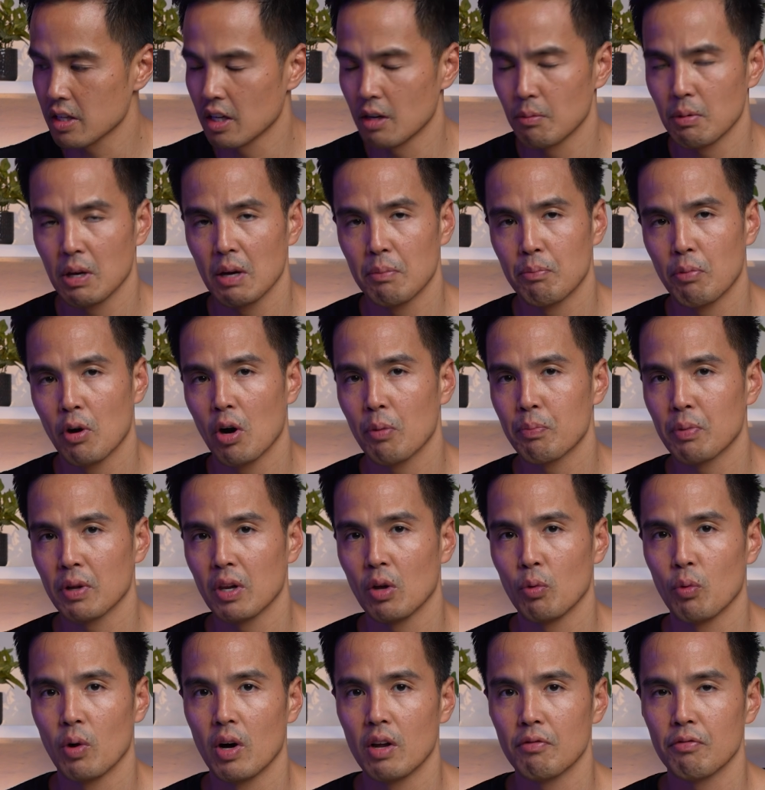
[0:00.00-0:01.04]
going to be a
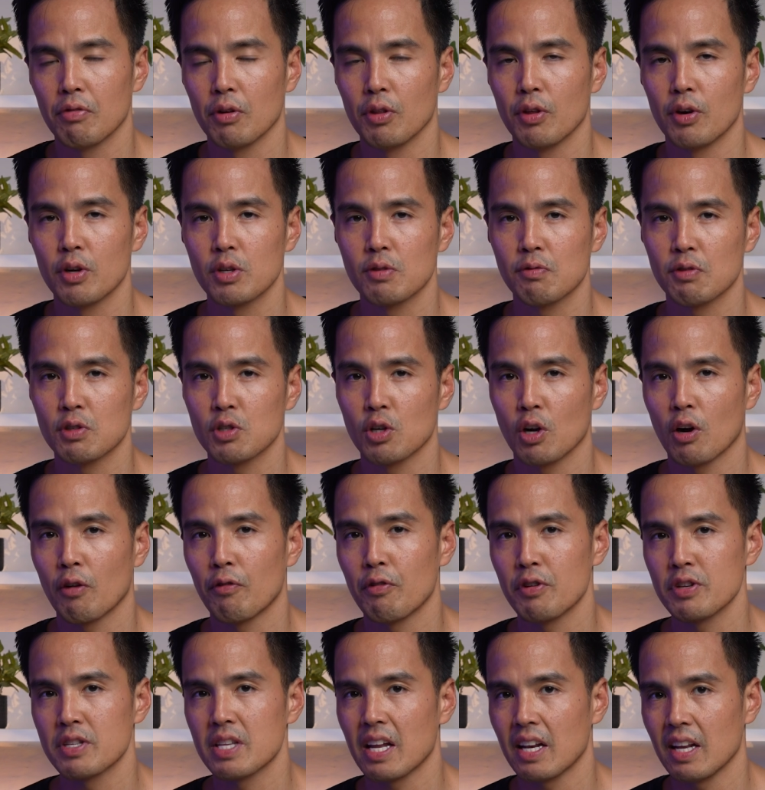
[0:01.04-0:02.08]
popular one for those
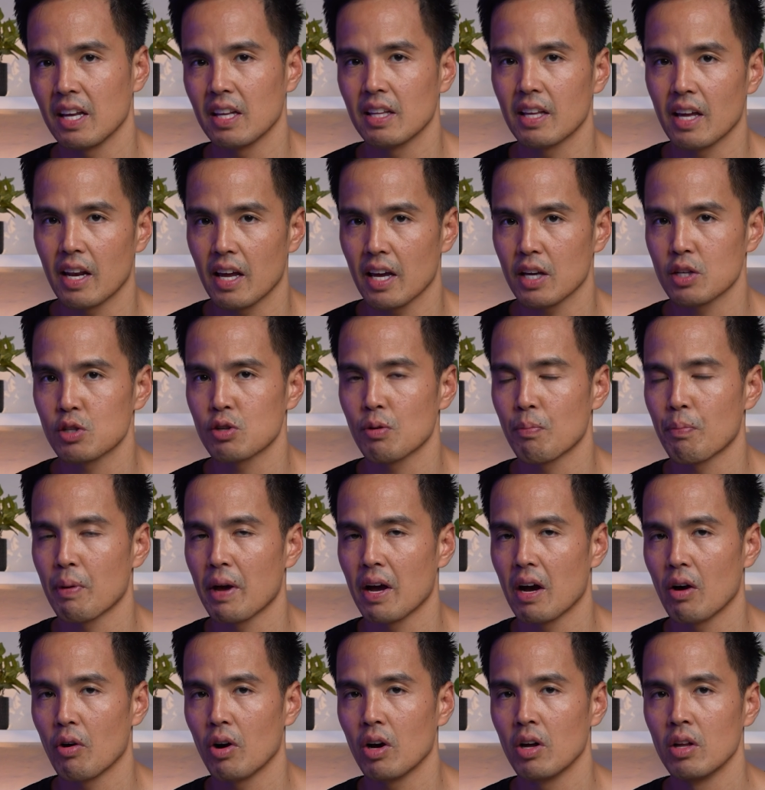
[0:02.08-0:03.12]
photographers that need that extra
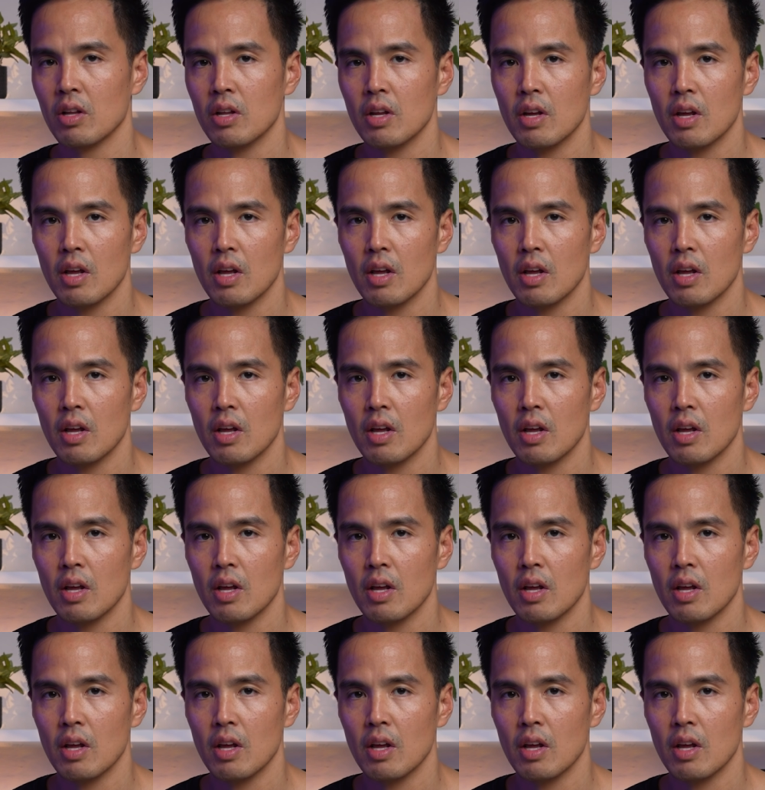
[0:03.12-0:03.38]
power.